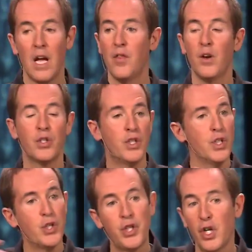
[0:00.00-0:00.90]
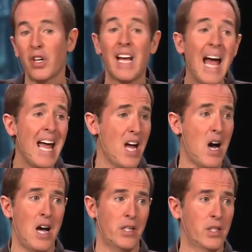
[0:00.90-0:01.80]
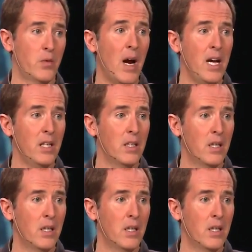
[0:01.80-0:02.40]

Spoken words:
there's just sheer chaos, right?